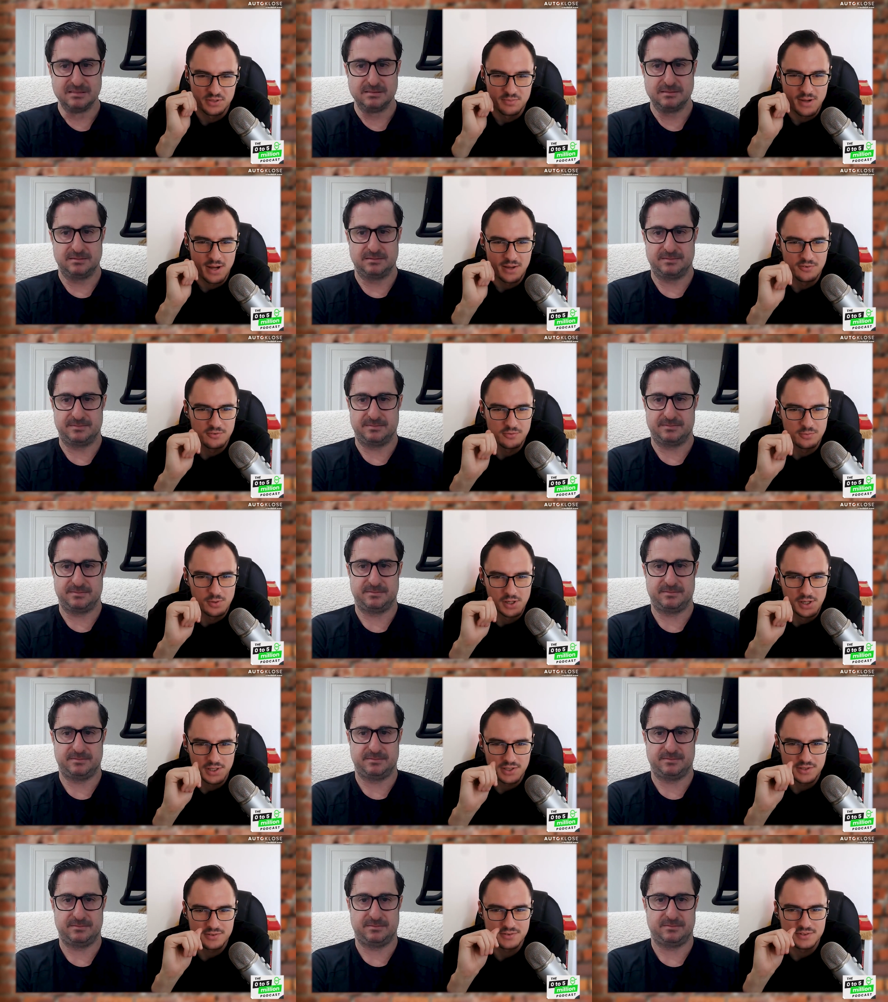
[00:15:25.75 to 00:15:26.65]
Speaker 1: amount of
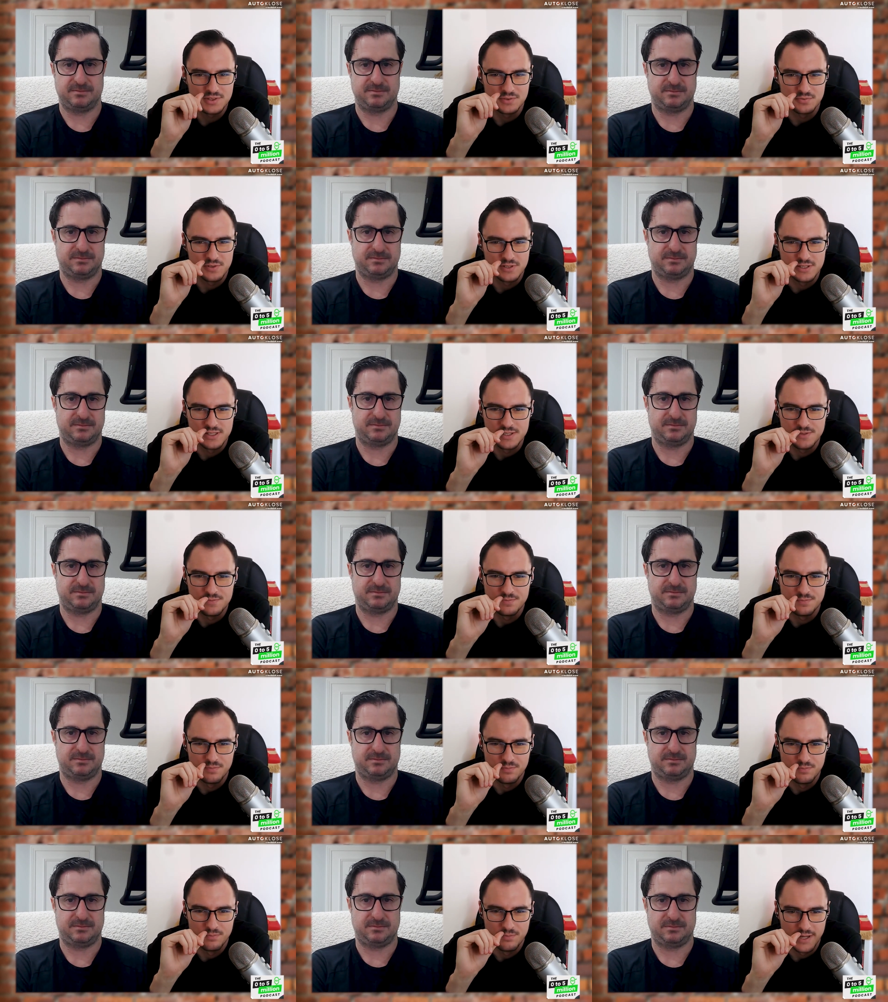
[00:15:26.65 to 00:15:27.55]
work to
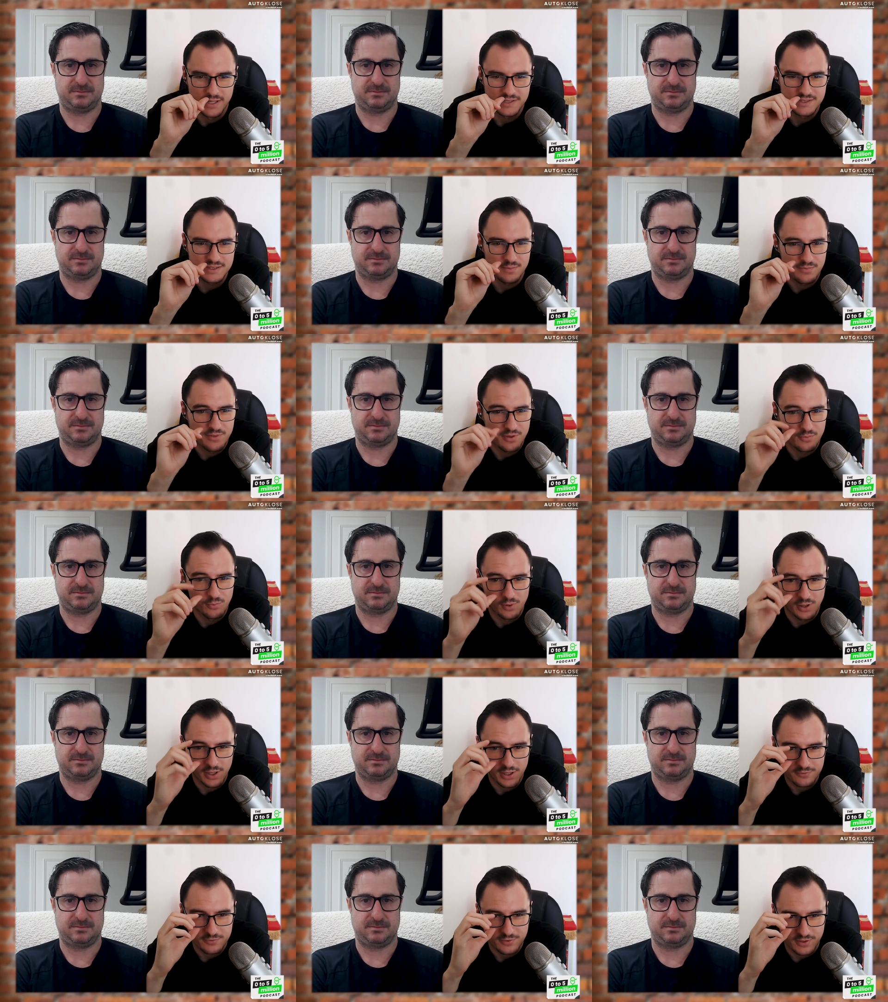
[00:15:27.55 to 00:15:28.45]
really make something
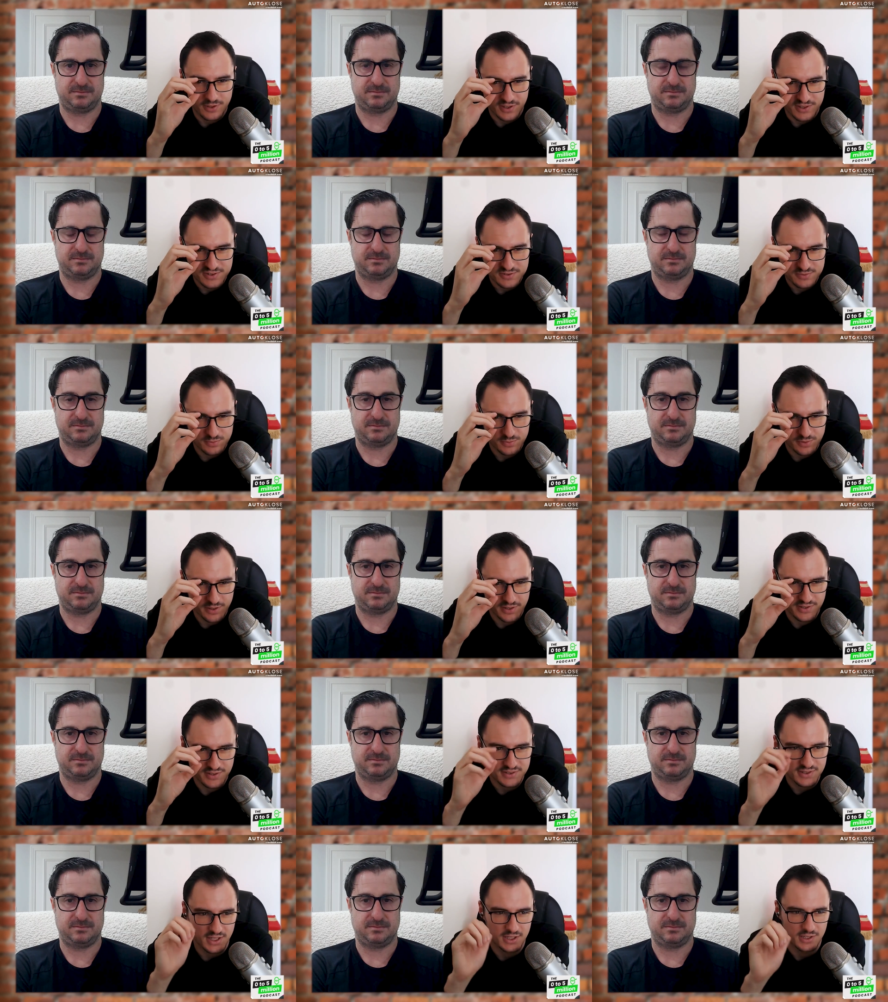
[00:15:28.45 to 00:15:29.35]
work for a customer,
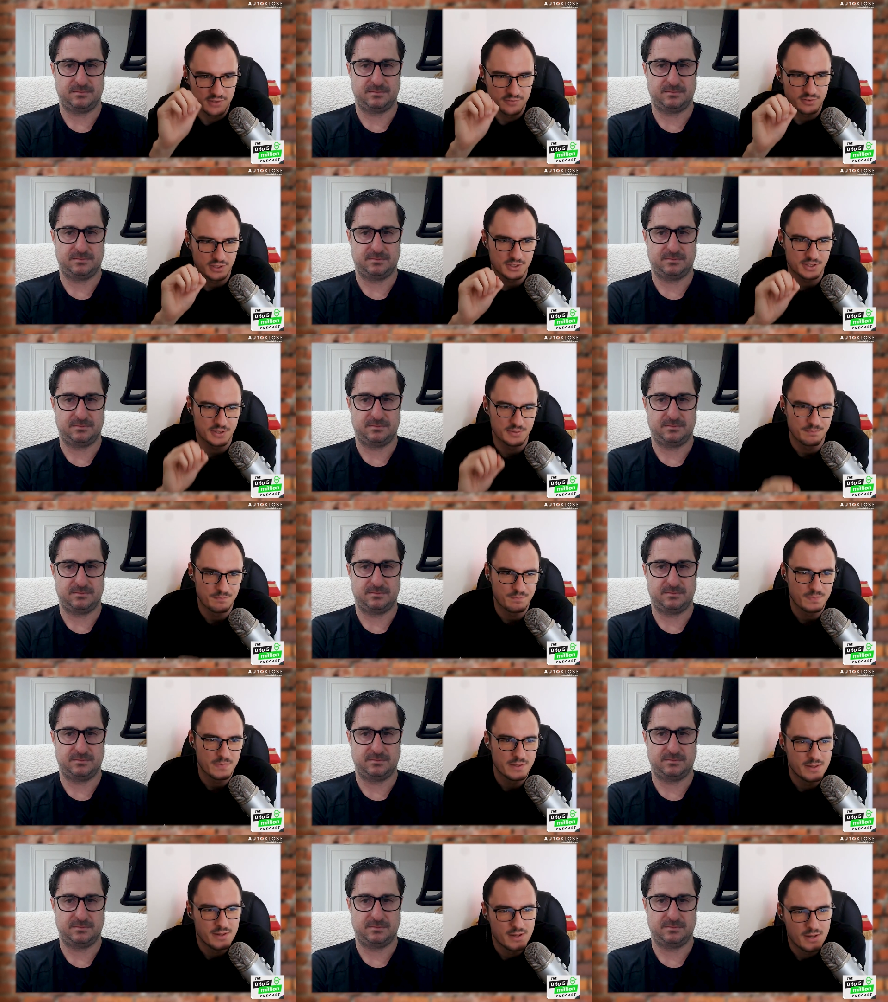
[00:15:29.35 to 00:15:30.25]
where it's kind of like a
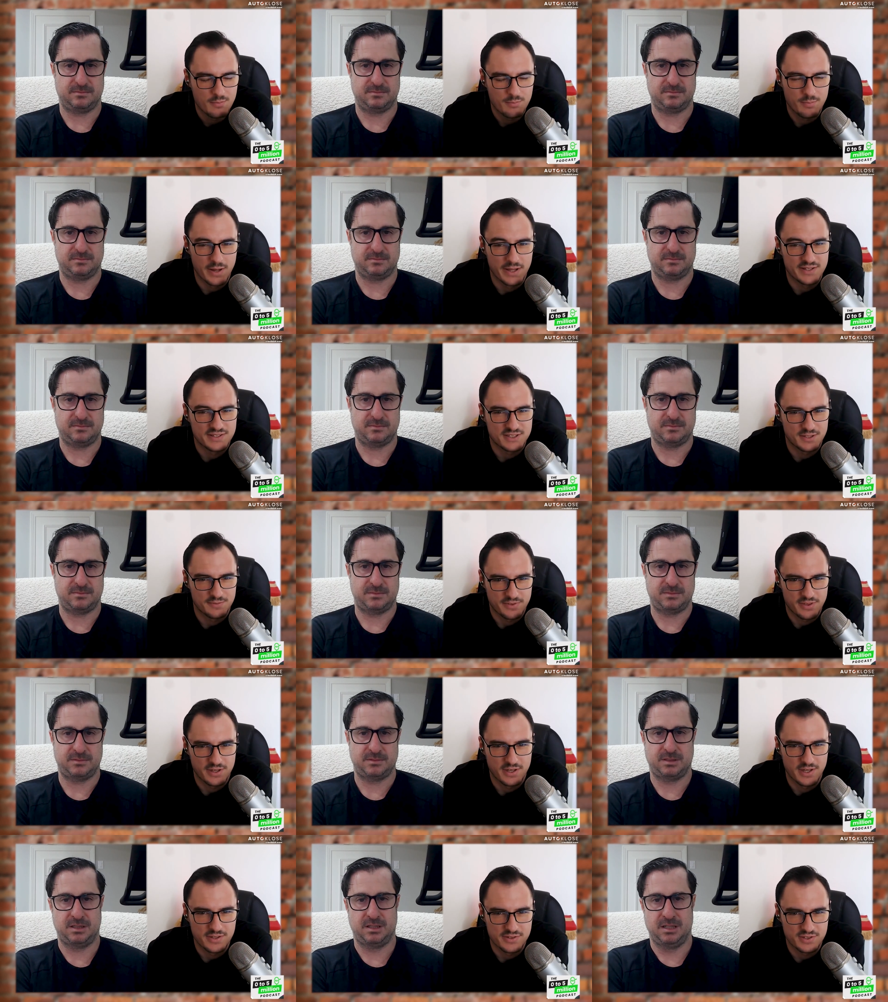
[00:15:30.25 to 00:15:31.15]
bend
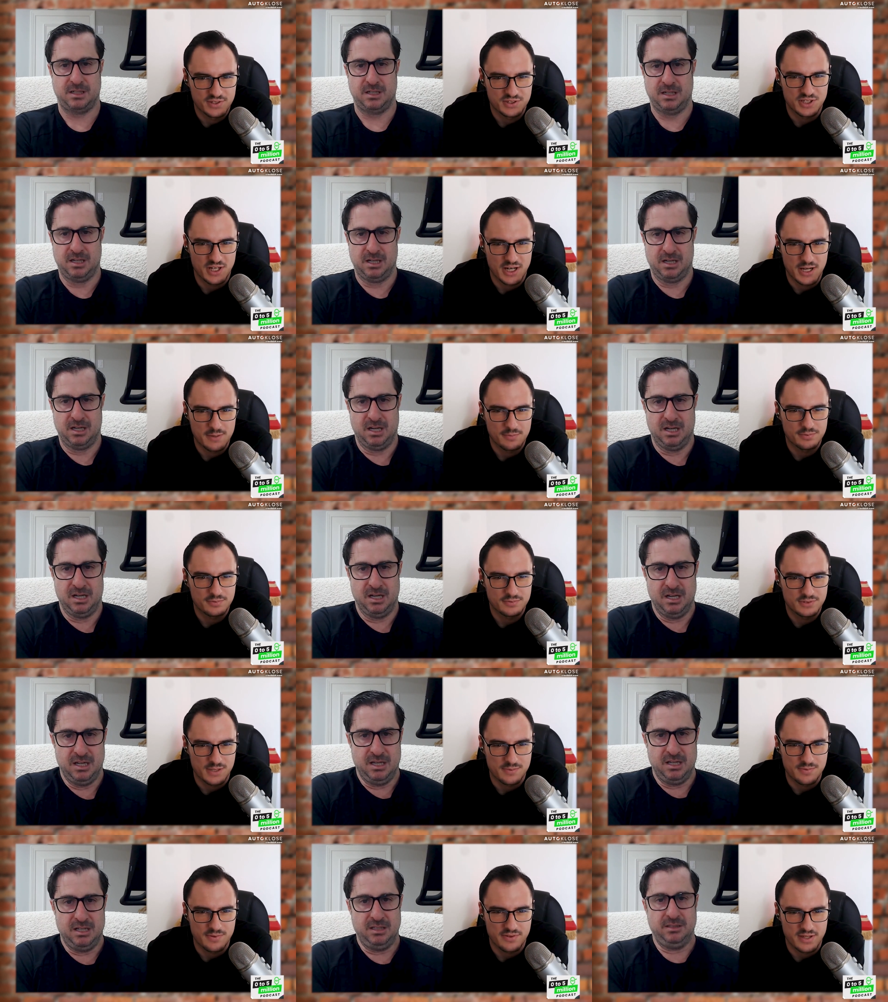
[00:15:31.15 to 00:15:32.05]
something into shape
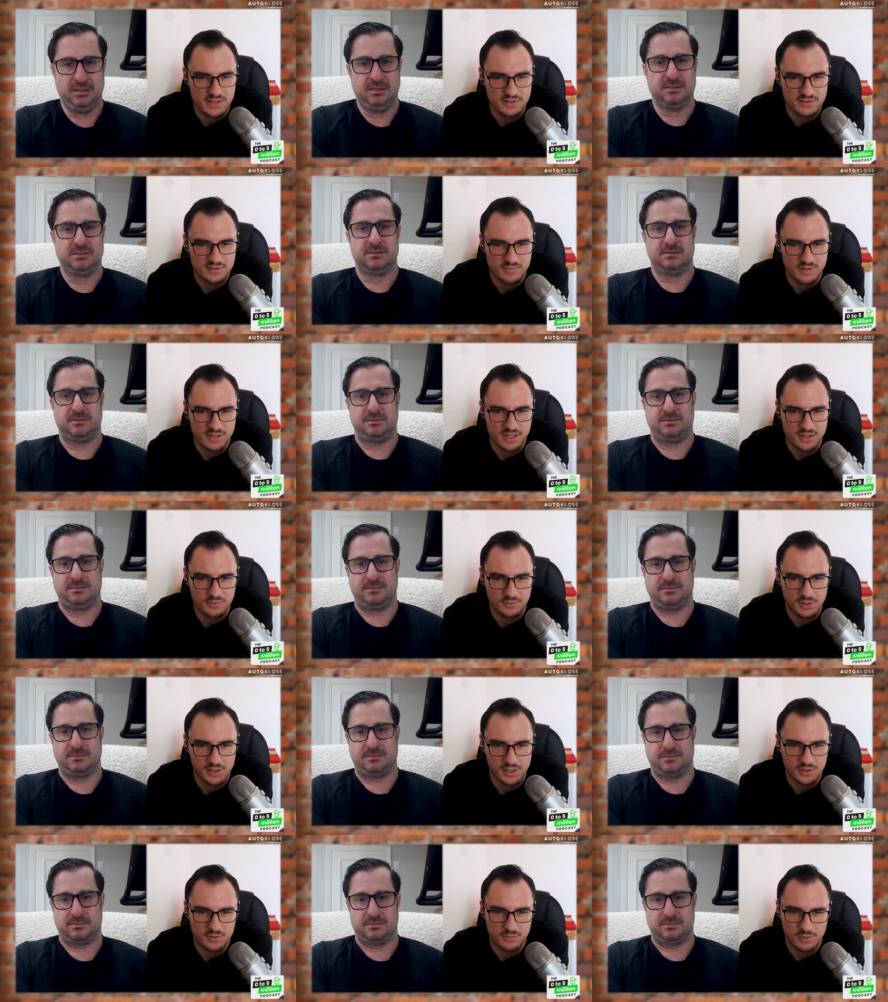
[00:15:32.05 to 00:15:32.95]
type of thing to make it
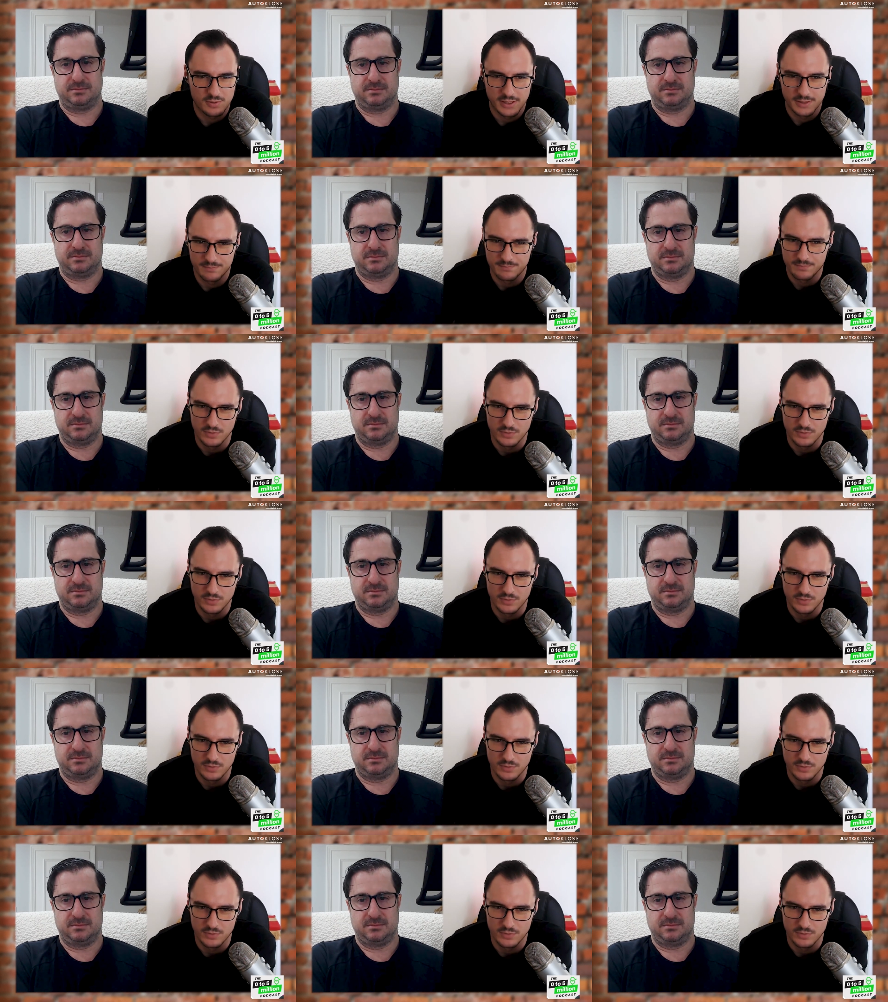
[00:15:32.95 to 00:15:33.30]
work where